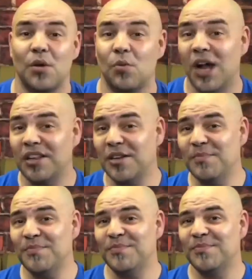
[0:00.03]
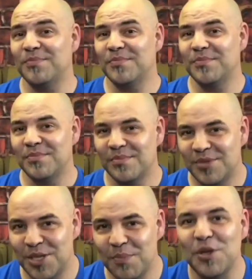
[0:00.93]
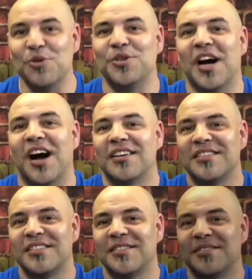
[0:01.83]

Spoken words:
Welcome to Blue Talks.